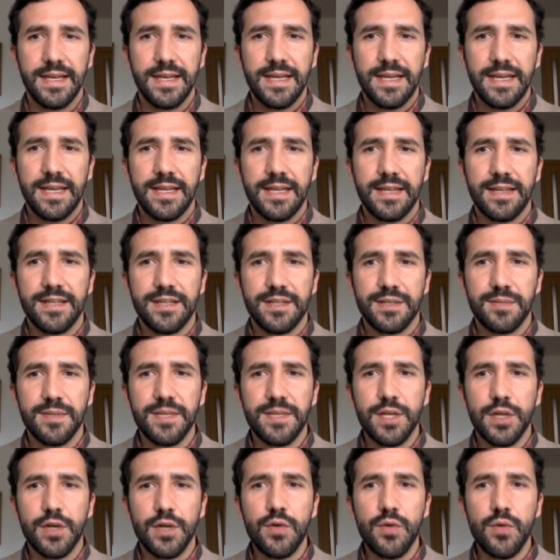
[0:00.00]
In this
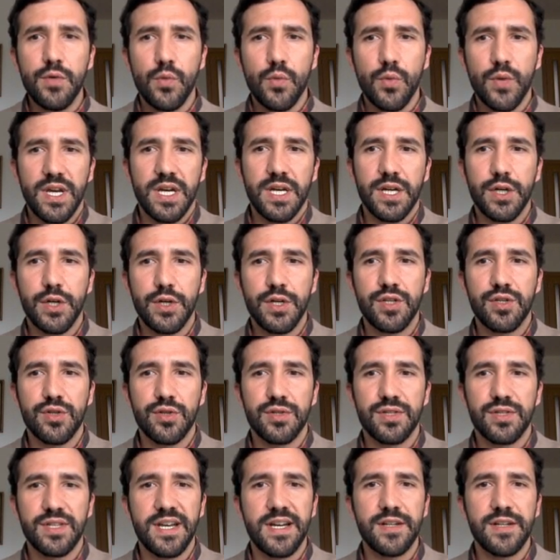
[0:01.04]
video, we are going to
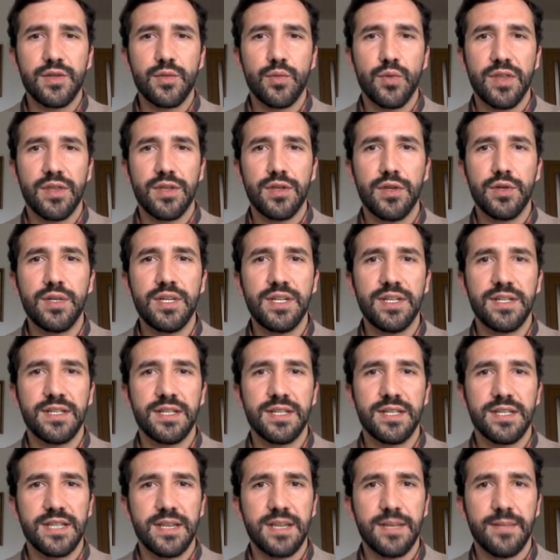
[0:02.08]
start with Unit
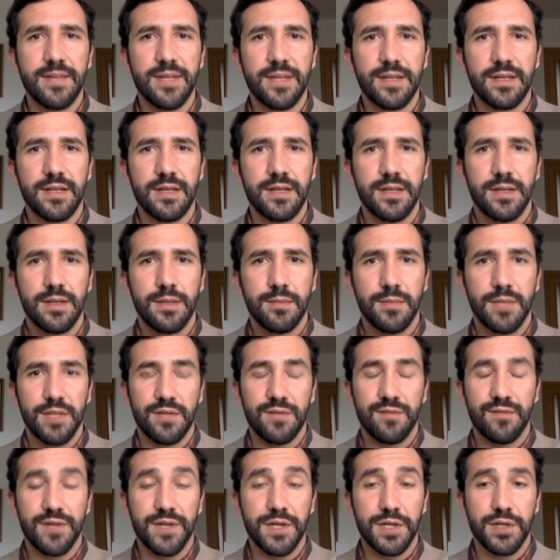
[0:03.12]
7. But
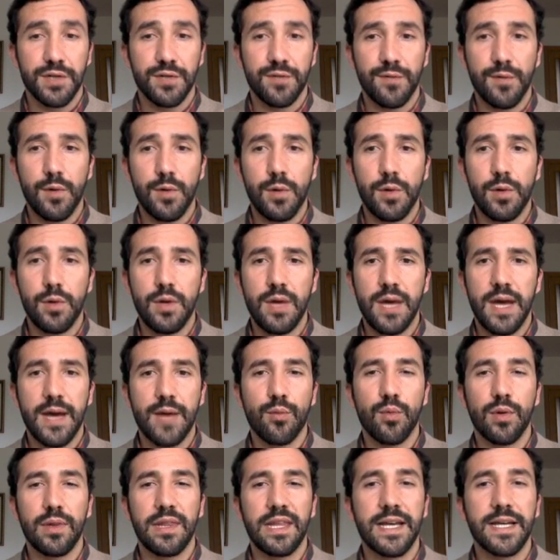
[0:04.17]
first of all, I
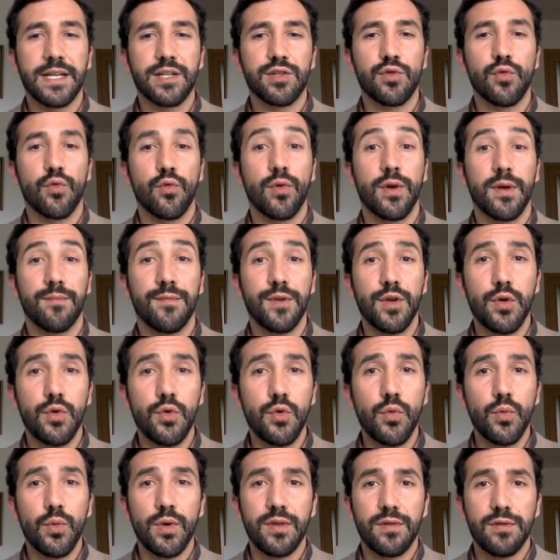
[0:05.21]
would like to review
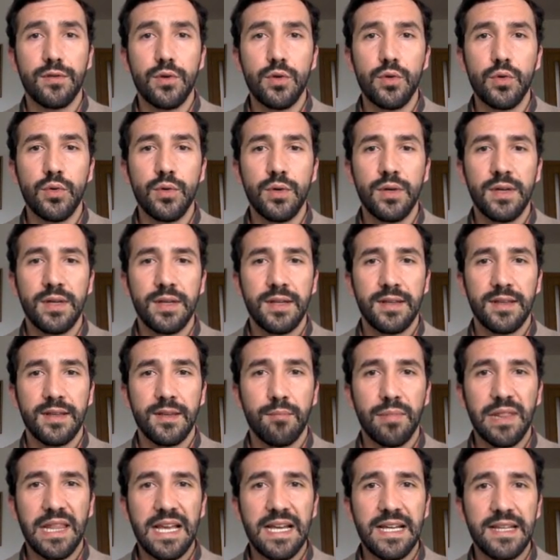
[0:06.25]
with you the
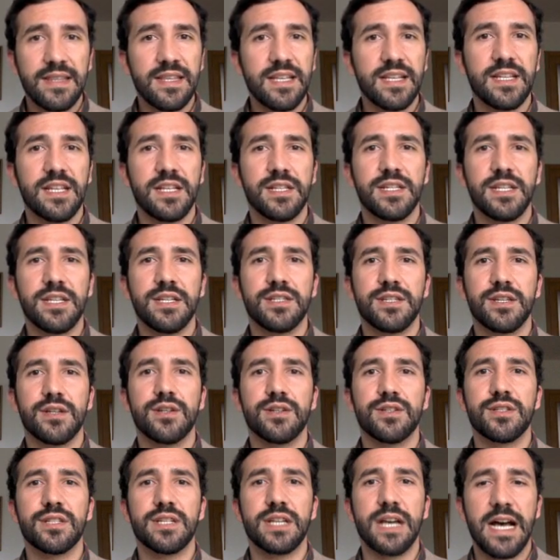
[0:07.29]
plan that the
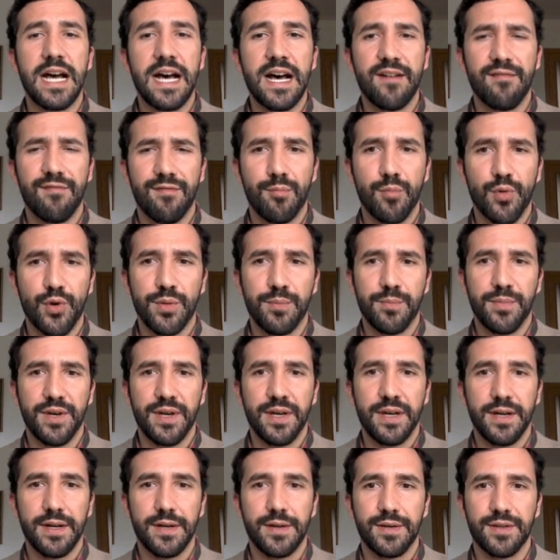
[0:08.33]
teachers have
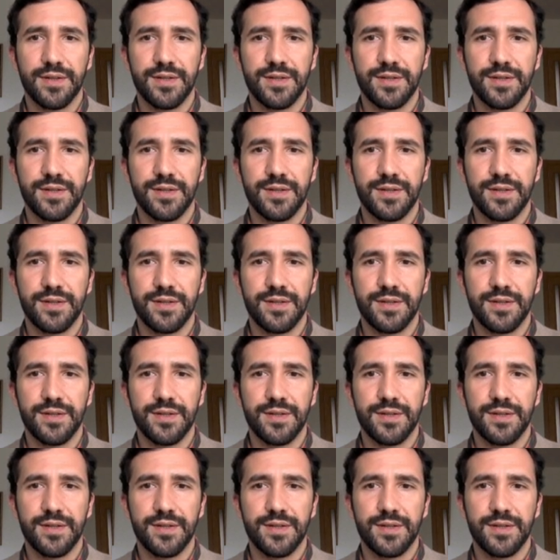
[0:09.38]
prepared.